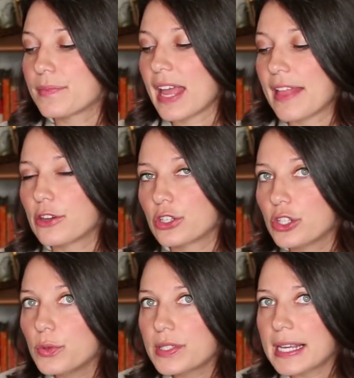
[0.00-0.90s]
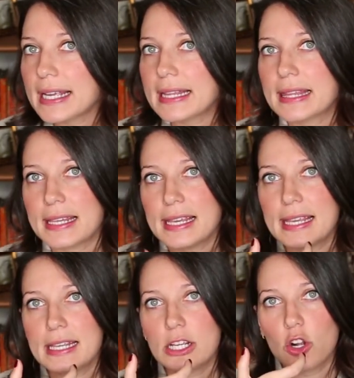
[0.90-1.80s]
And they're using
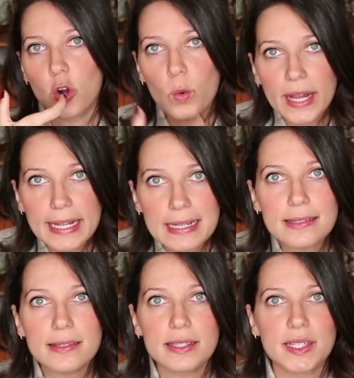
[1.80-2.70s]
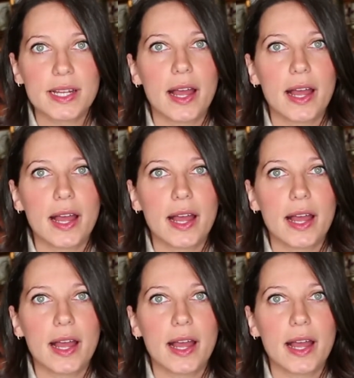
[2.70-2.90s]
the quickest,